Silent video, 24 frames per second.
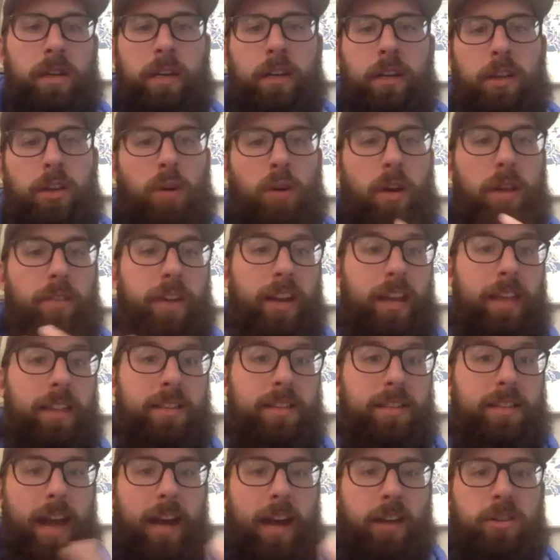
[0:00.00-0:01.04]
You don't have any of these
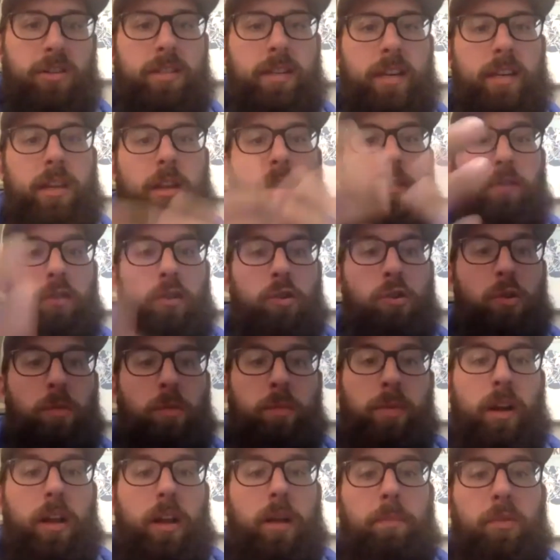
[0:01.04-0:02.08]
gadgets yet. If you
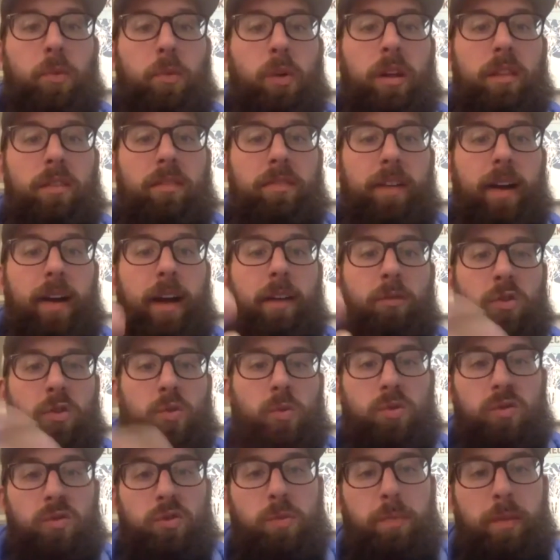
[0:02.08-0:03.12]
pick up 3 of the 5, which
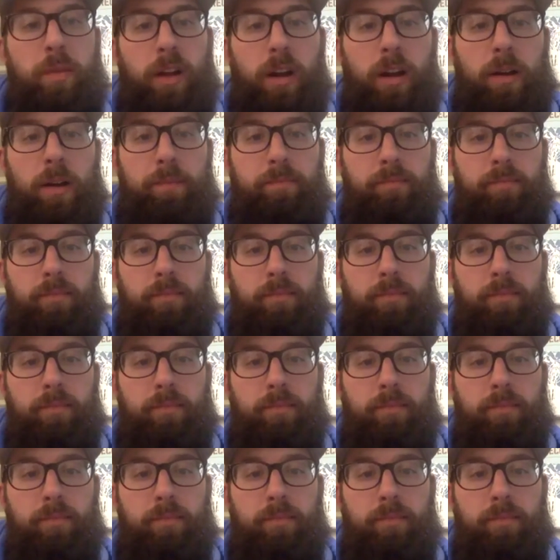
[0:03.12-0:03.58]
ones did you pick up?